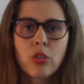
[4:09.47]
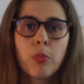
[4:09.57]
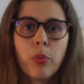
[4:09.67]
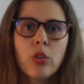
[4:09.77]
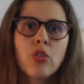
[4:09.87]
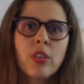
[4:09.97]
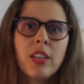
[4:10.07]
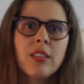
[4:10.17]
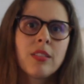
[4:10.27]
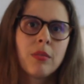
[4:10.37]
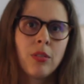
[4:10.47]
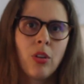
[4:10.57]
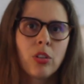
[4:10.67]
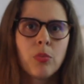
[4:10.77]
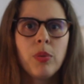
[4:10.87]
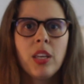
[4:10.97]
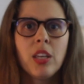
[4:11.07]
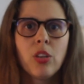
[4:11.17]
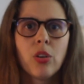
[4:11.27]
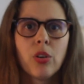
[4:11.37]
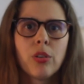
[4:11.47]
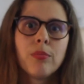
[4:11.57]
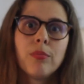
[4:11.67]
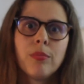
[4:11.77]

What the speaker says: So Portuguese not being your